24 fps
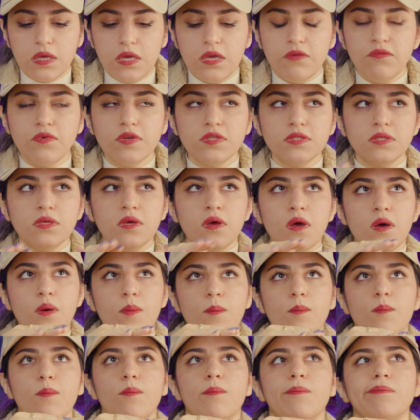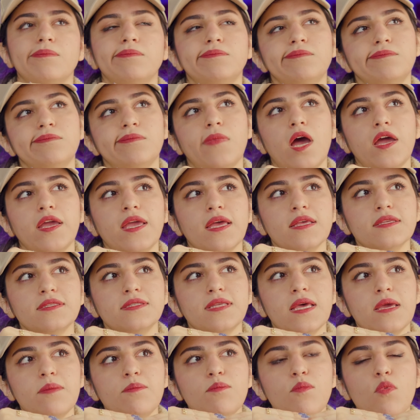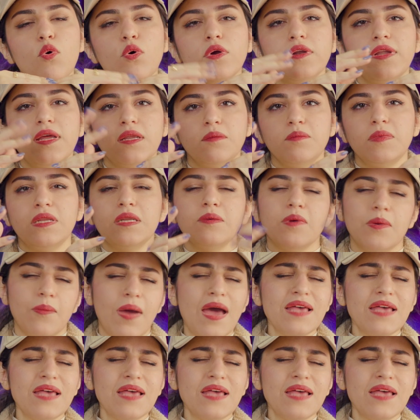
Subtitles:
was, I can say more than minimum.